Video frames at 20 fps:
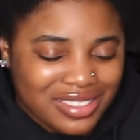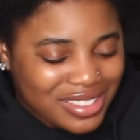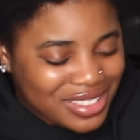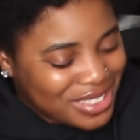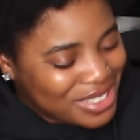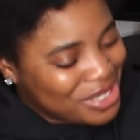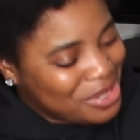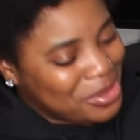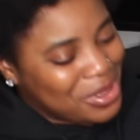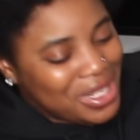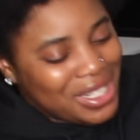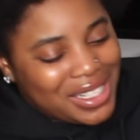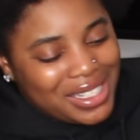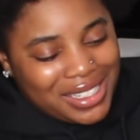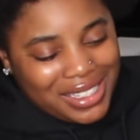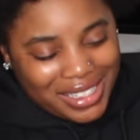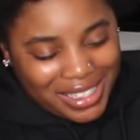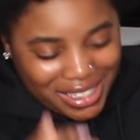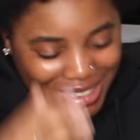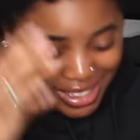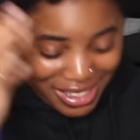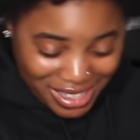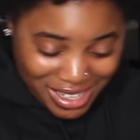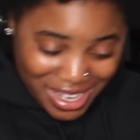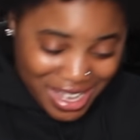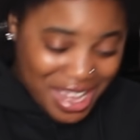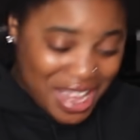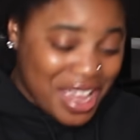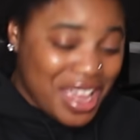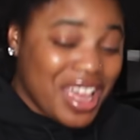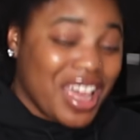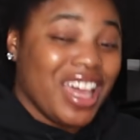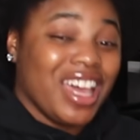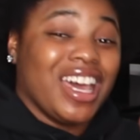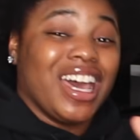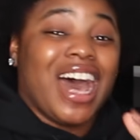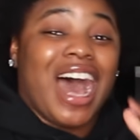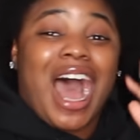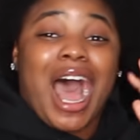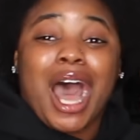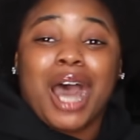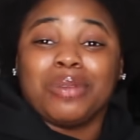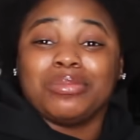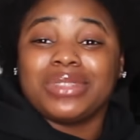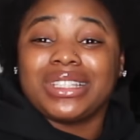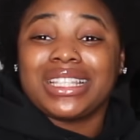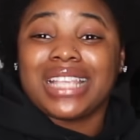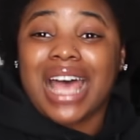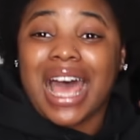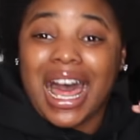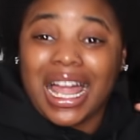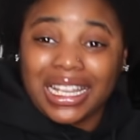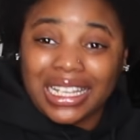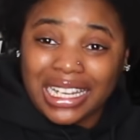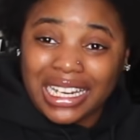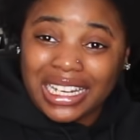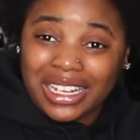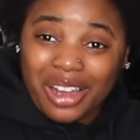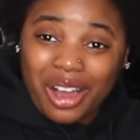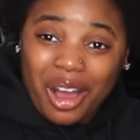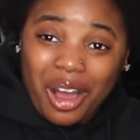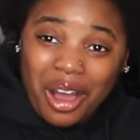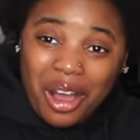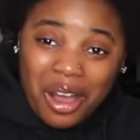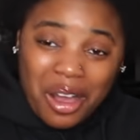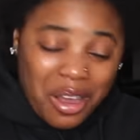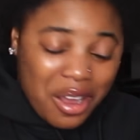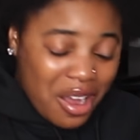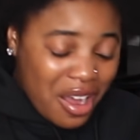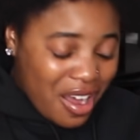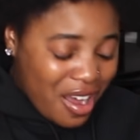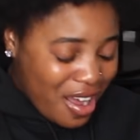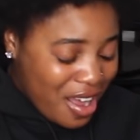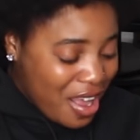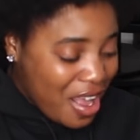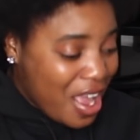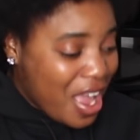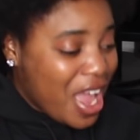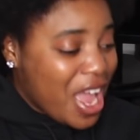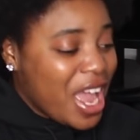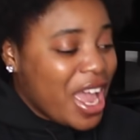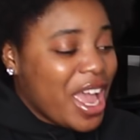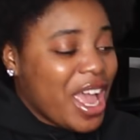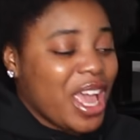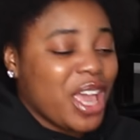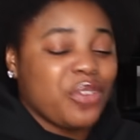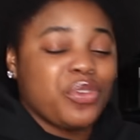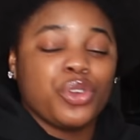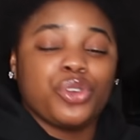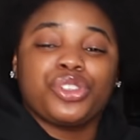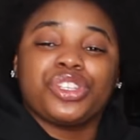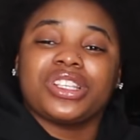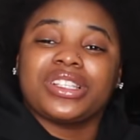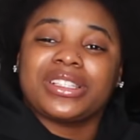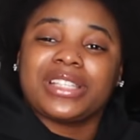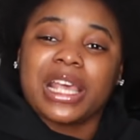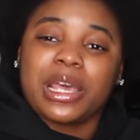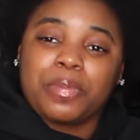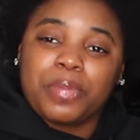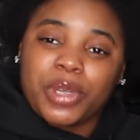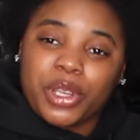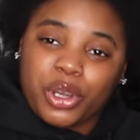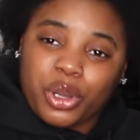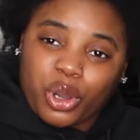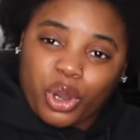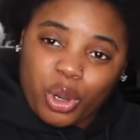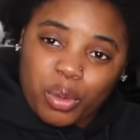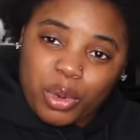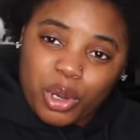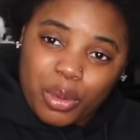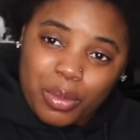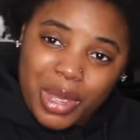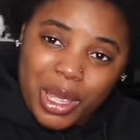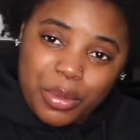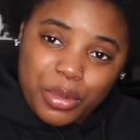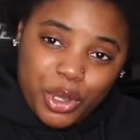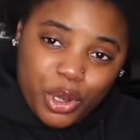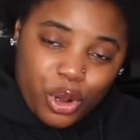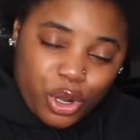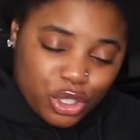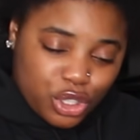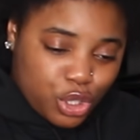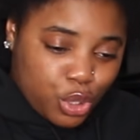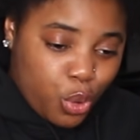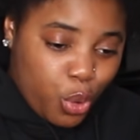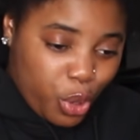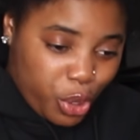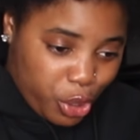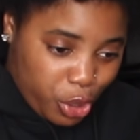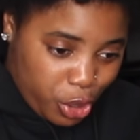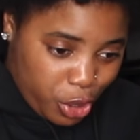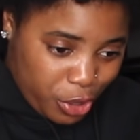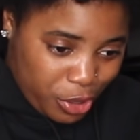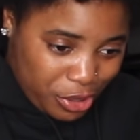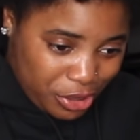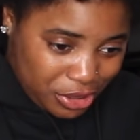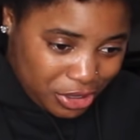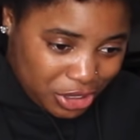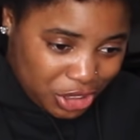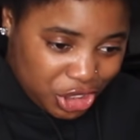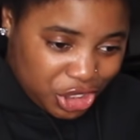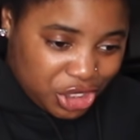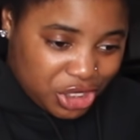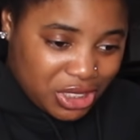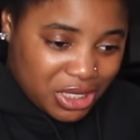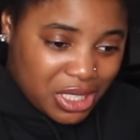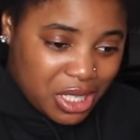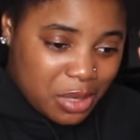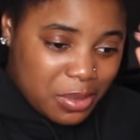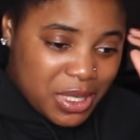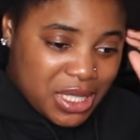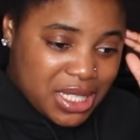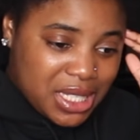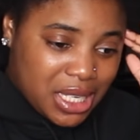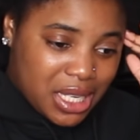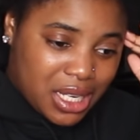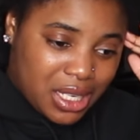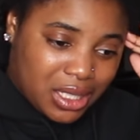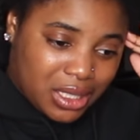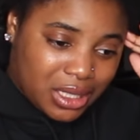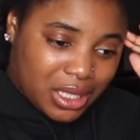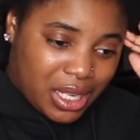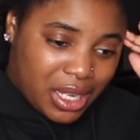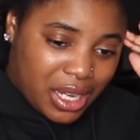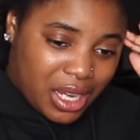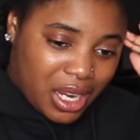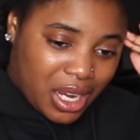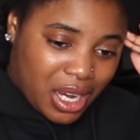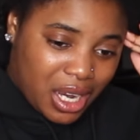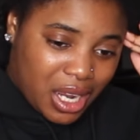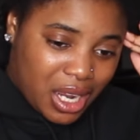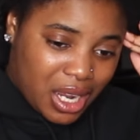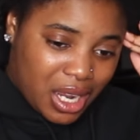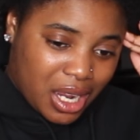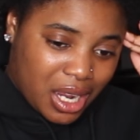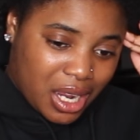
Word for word: You know what? I'm telling y'all, if you just type in Gerber baby on Twitter, you're just gonna be sitting there like,